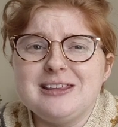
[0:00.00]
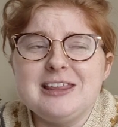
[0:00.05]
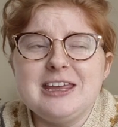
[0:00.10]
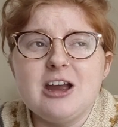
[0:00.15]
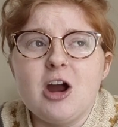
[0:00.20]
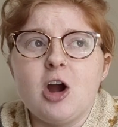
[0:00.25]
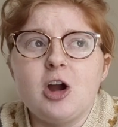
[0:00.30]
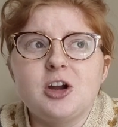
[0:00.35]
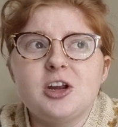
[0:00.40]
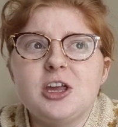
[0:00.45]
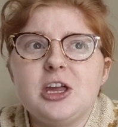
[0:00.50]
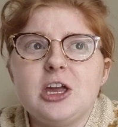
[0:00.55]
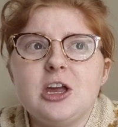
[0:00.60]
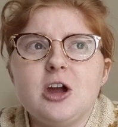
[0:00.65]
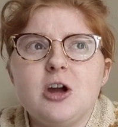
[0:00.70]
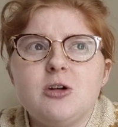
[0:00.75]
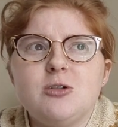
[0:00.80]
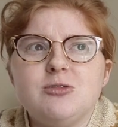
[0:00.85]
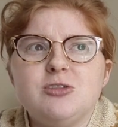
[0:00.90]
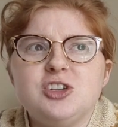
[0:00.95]
the
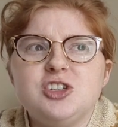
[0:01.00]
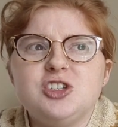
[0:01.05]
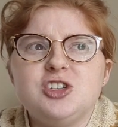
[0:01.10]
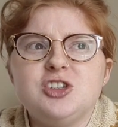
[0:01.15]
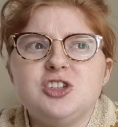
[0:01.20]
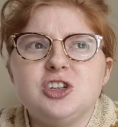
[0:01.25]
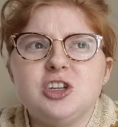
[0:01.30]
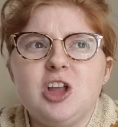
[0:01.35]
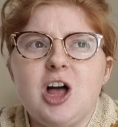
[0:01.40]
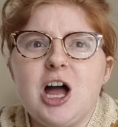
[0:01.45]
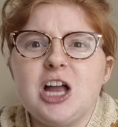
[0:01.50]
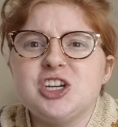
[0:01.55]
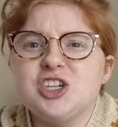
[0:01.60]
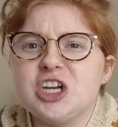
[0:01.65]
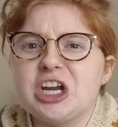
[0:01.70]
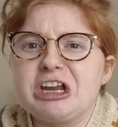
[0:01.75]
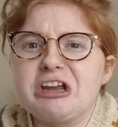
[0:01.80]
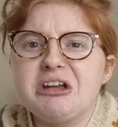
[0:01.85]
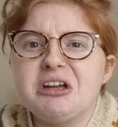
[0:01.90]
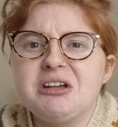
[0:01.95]

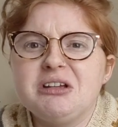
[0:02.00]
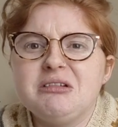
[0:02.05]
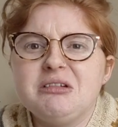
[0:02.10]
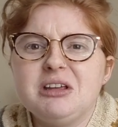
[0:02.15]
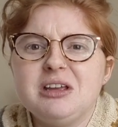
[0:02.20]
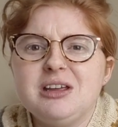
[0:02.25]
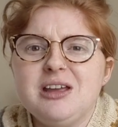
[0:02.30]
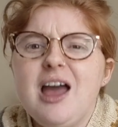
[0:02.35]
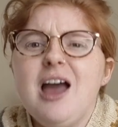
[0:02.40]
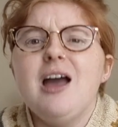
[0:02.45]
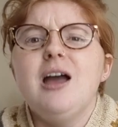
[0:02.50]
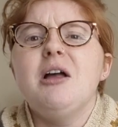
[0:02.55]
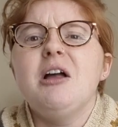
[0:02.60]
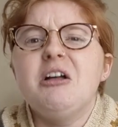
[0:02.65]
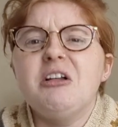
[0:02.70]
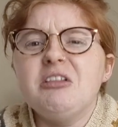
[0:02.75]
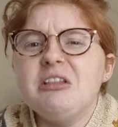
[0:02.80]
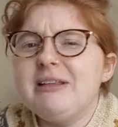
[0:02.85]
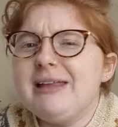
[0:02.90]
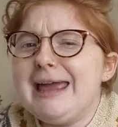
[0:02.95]
archaeogeologic,
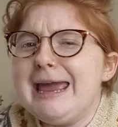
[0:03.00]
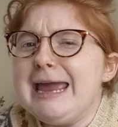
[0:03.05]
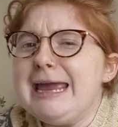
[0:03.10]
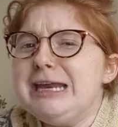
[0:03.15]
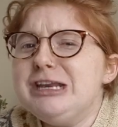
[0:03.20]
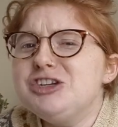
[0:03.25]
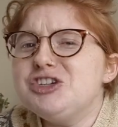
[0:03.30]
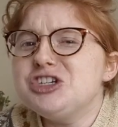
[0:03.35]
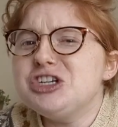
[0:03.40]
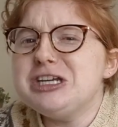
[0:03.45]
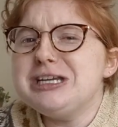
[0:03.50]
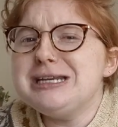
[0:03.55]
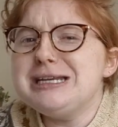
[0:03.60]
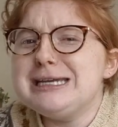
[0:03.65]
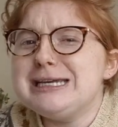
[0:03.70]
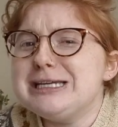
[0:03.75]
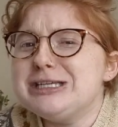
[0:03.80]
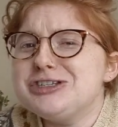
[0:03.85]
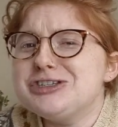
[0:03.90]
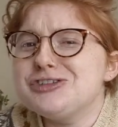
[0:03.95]
ancient
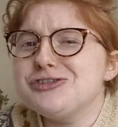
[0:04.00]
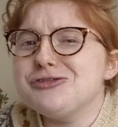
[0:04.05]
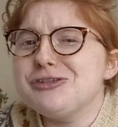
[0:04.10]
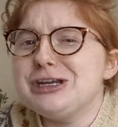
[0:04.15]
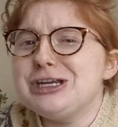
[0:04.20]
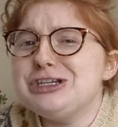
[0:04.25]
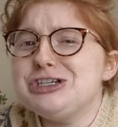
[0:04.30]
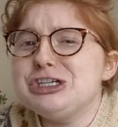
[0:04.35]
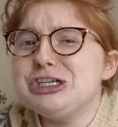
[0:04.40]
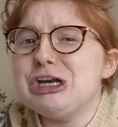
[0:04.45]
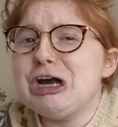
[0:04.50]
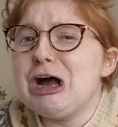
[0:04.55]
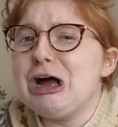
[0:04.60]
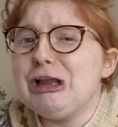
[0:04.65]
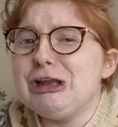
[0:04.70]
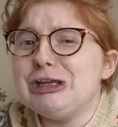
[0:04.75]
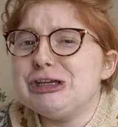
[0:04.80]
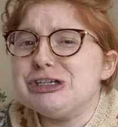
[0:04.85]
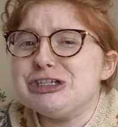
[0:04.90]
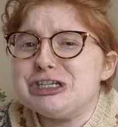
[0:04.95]
history
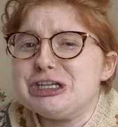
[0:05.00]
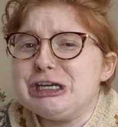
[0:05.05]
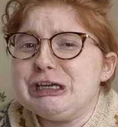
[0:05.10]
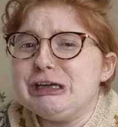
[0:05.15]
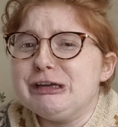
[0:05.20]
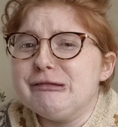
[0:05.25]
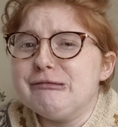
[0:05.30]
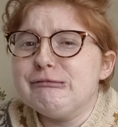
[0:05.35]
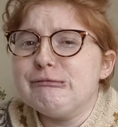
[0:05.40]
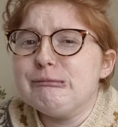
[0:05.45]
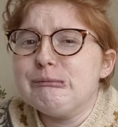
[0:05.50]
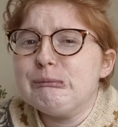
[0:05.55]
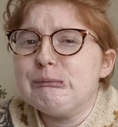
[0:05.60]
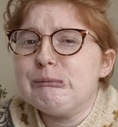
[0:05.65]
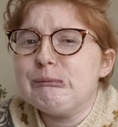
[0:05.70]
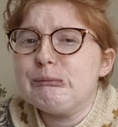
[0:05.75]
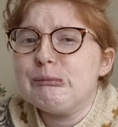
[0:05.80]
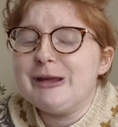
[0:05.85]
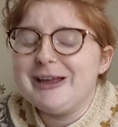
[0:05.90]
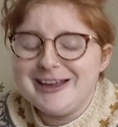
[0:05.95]
geology,
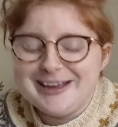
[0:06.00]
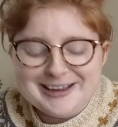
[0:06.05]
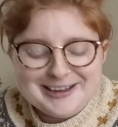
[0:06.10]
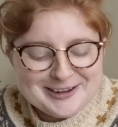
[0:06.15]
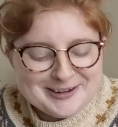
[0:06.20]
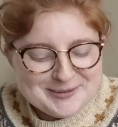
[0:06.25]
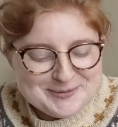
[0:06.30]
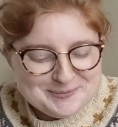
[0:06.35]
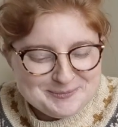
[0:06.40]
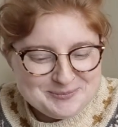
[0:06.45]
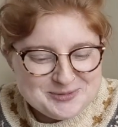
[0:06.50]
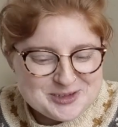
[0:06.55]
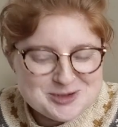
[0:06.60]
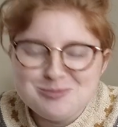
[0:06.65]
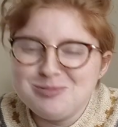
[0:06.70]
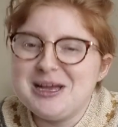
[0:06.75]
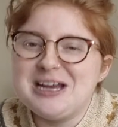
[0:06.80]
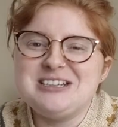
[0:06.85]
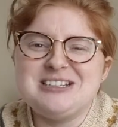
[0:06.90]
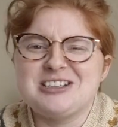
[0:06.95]

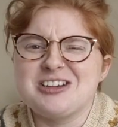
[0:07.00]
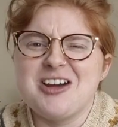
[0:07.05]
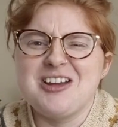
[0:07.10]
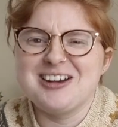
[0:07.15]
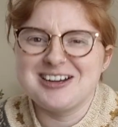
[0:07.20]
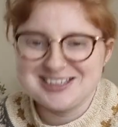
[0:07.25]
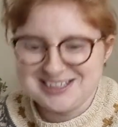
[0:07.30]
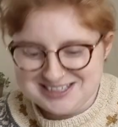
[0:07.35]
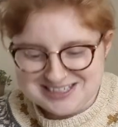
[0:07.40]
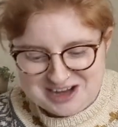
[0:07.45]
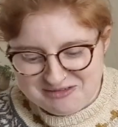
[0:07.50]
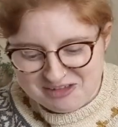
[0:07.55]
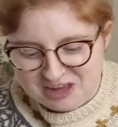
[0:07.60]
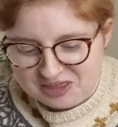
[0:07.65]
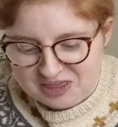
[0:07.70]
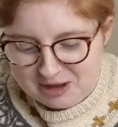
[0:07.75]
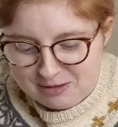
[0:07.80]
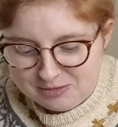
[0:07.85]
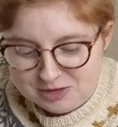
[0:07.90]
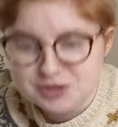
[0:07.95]
so plate tectonics and stuff
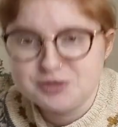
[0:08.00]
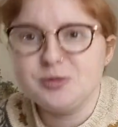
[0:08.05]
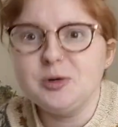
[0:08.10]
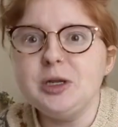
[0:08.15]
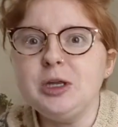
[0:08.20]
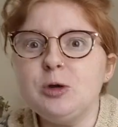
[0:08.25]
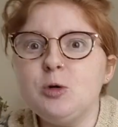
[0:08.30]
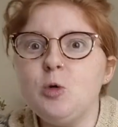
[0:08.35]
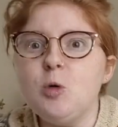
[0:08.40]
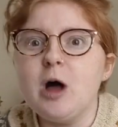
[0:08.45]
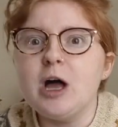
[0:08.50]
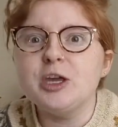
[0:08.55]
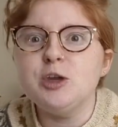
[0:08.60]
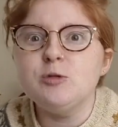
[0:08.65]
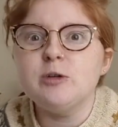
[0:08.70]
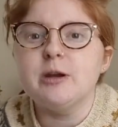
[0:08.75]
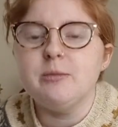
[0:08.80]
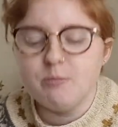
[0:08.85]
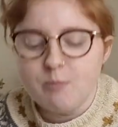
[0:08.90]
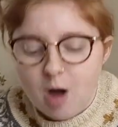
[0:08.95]
like that, which is really cool how
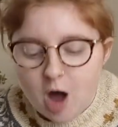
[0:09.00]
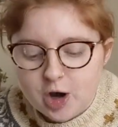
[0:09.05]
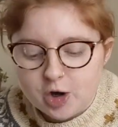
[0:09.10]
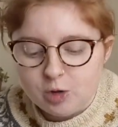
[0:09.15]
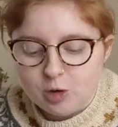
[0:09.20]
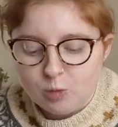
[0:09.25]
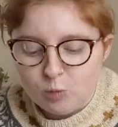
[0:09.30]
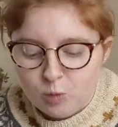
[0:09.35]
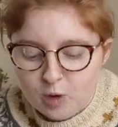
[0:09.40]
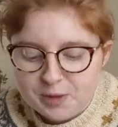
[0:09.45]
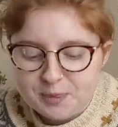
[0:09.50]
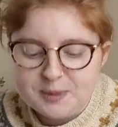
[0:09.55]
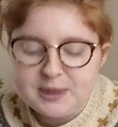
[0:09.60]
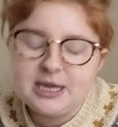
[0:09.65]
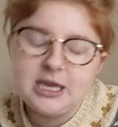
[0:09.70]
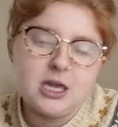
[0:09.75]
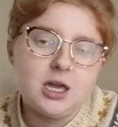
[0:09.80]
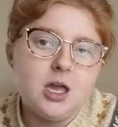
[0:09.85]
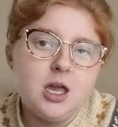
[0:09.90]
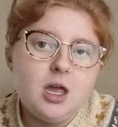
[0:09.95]
you can model what
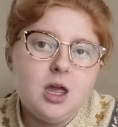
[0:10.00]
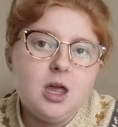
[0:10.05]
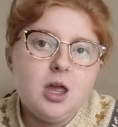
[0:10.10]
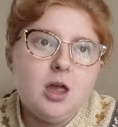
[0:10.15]
the